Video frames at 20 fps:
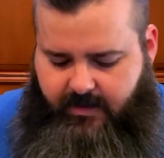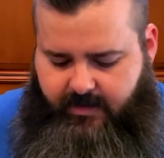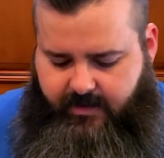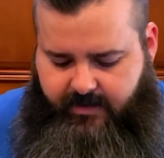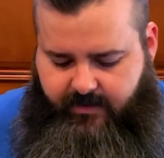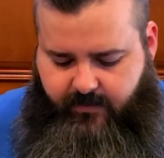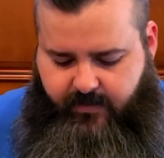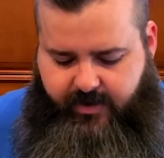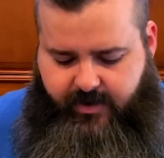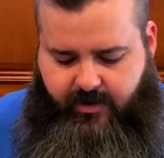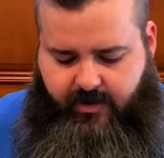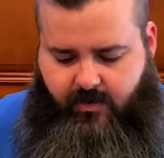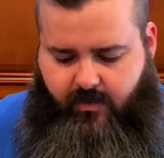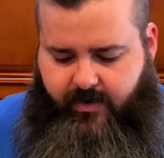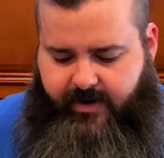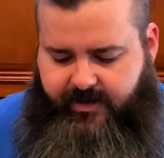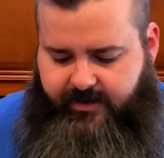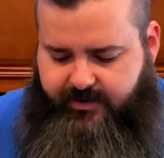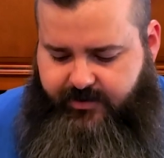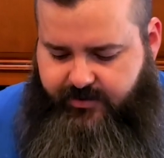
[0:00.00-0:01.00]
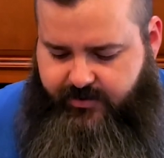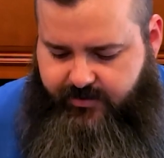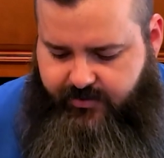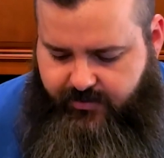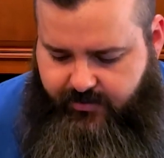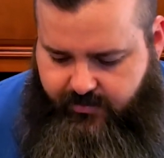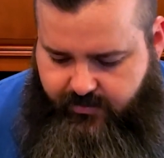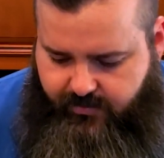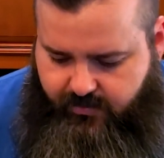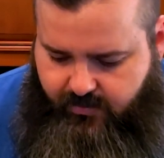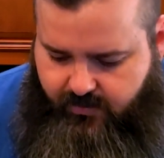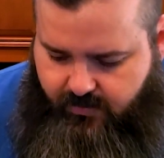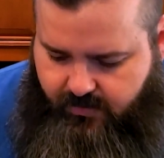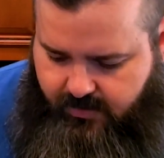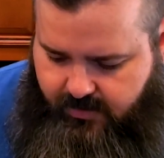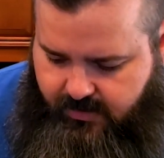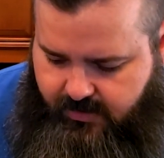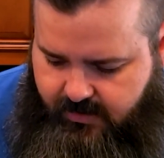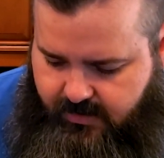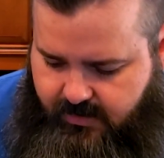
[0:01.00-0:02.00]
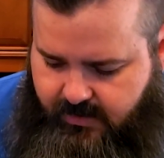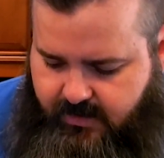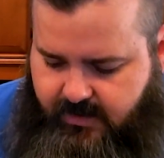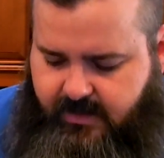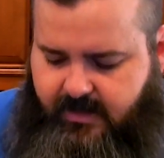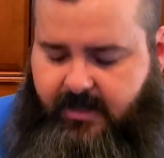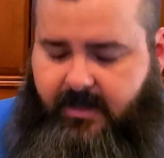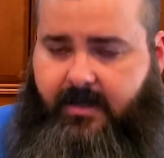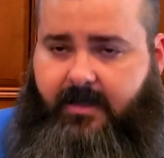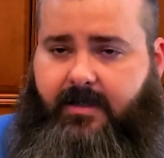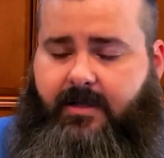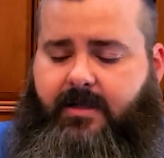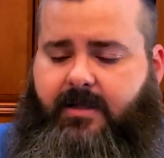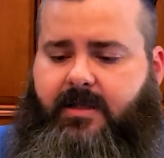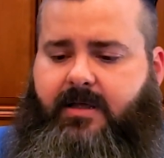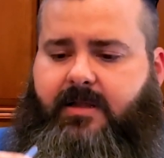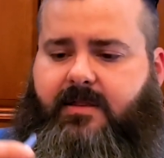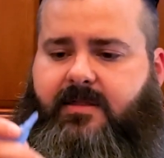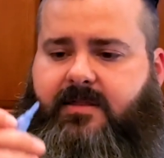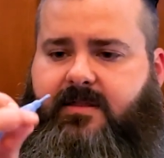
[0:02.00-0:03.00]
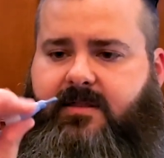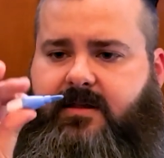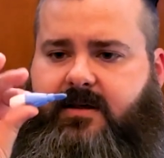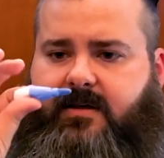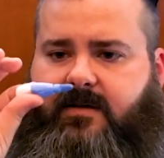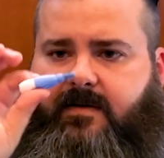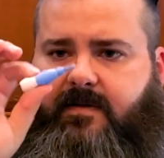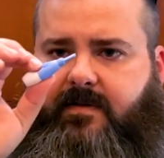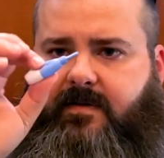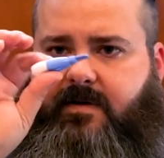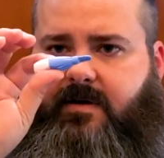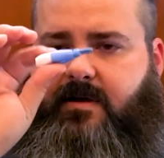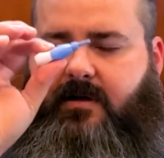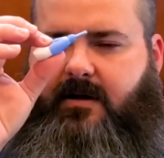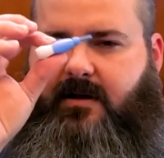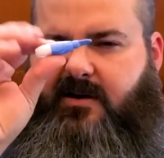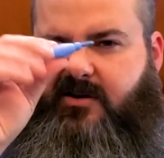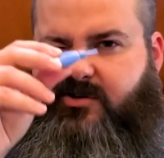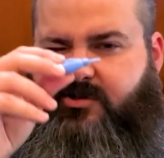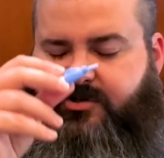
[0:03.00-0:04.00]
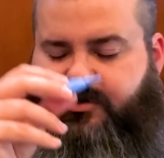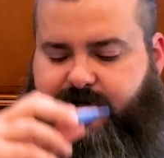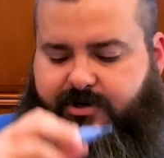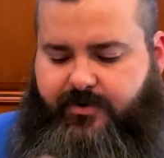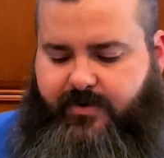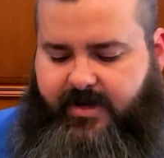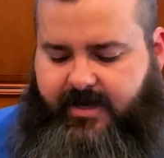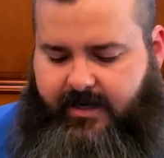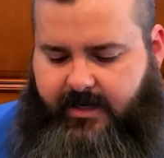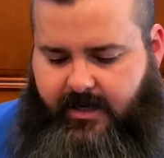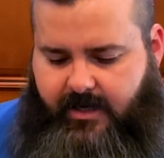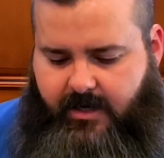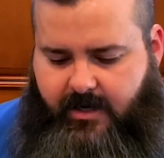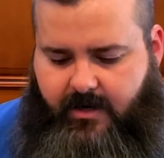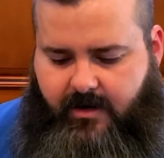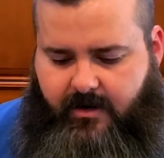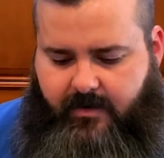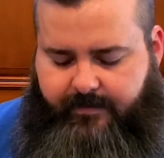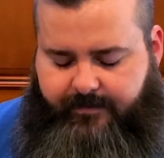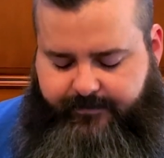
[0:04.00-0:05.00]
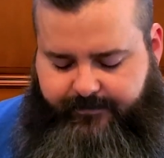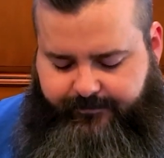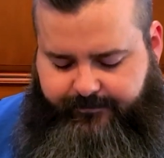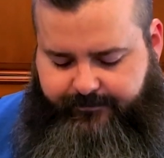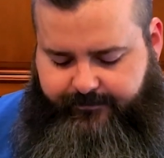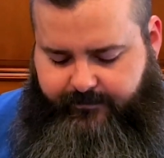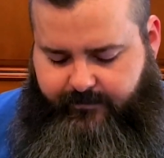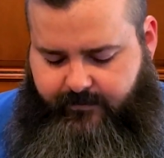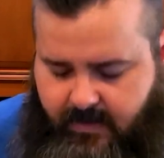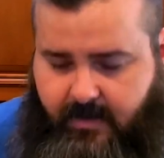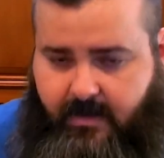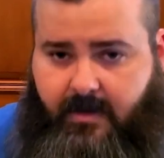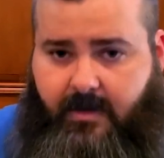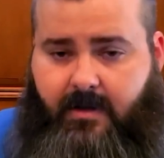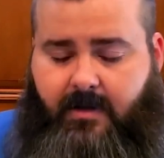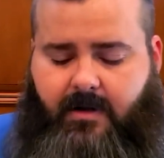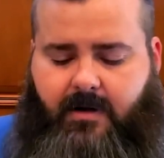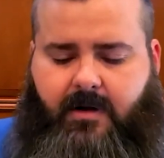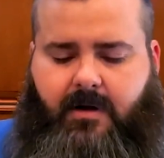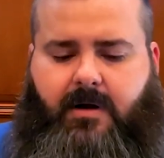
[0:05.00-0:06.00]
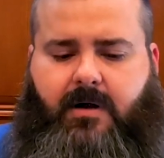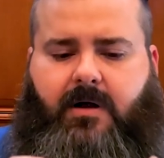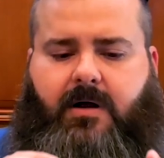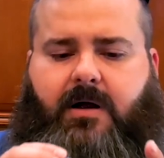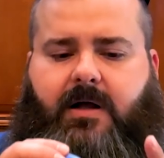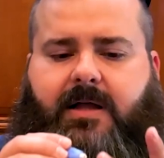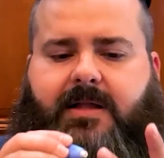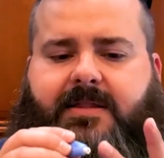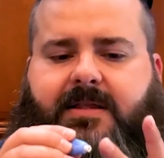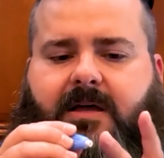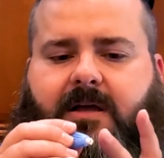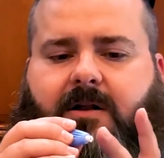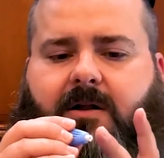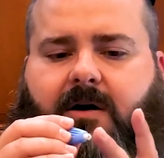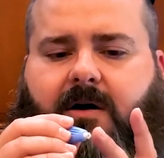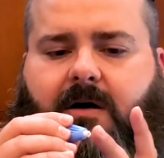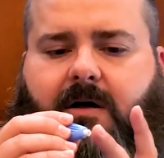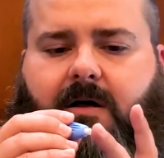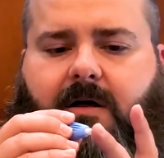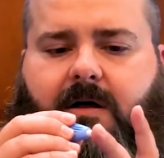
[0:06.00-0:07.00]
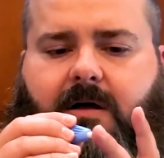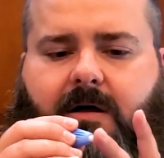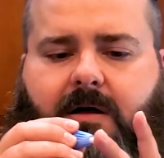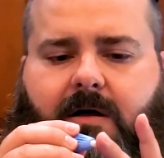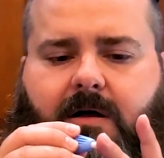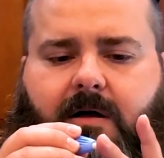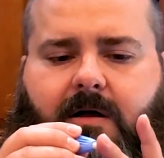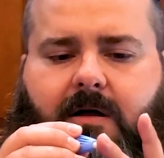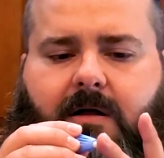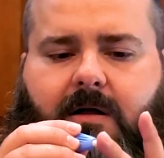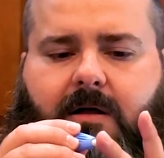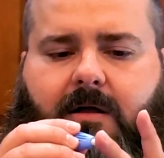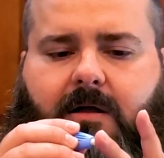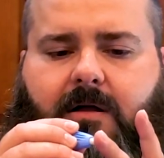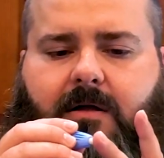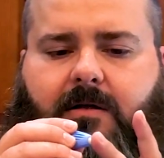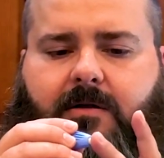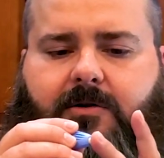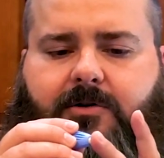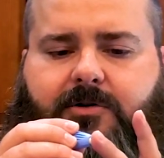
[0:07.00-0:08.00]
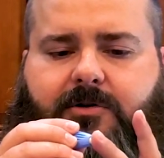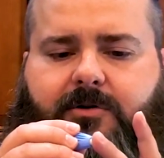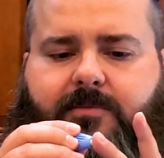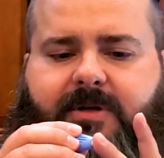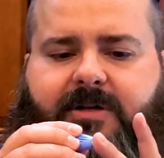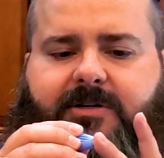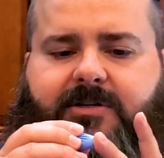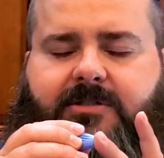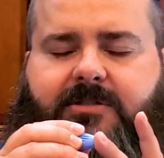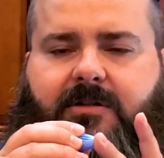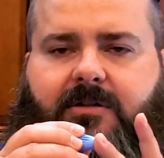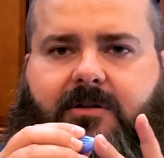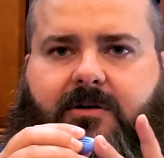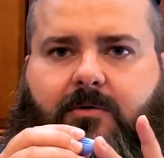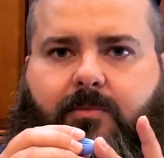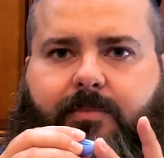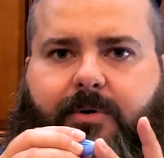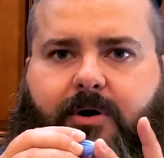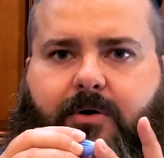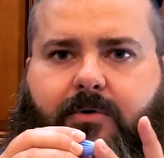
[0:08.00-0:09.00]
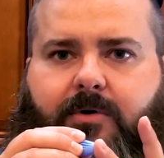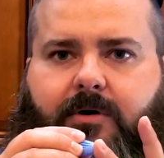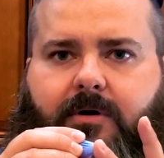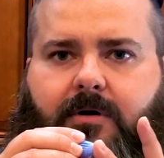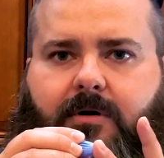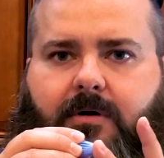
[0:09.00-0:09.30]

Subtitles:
And we are going to get this doohickey here. And then should be just a little poke.